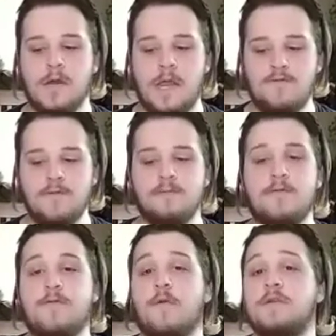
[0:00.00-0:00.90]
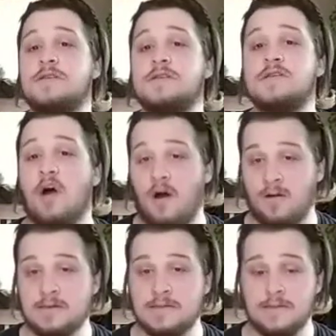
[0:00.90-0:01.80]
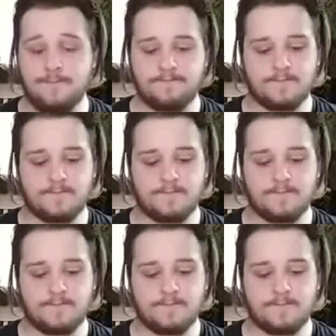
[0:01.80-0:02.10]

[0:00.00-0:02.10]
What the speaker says: even before the start.